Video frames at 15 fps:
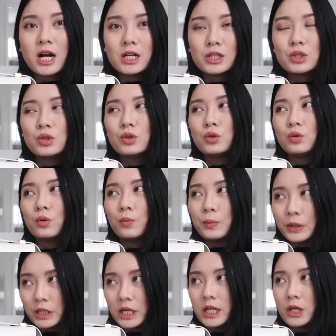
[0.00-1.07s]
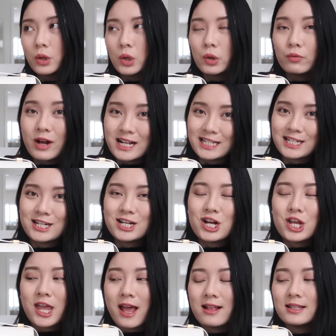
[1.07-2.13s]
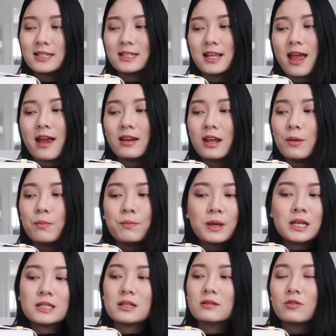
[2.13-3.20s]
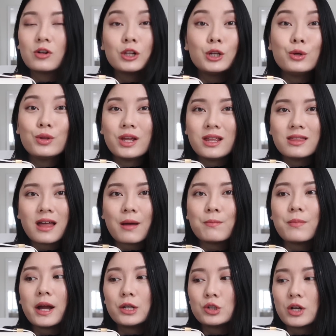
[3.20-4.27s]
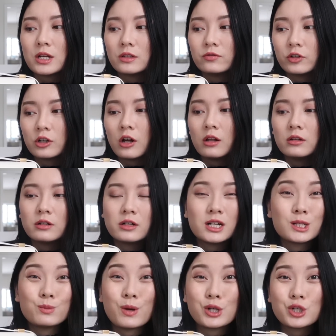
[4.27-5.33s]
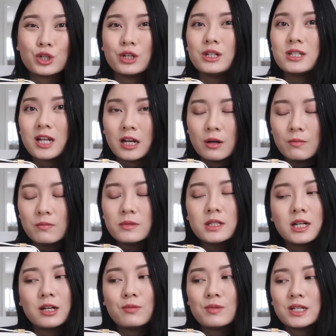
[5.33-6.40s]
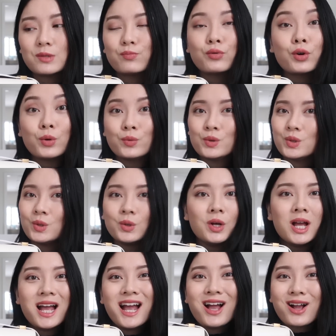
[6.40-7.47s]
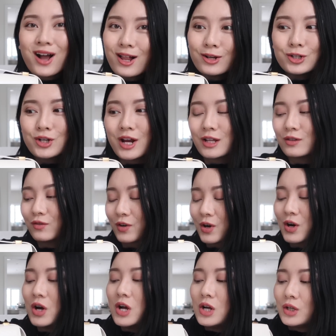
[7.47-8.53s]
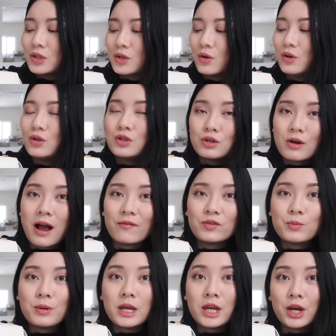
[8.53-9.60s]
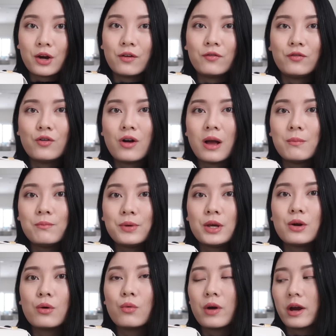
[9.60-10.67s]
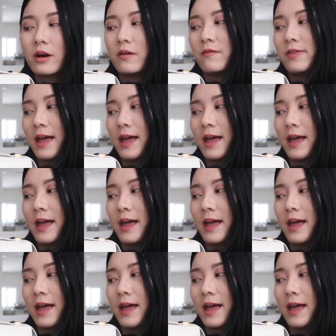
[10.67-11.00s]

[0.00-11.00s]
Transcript: not to put it or rest it against any pieces of clothing that might transfer color, especially denim. Denim is prone to color transfer, so you do have to be careful and be aware of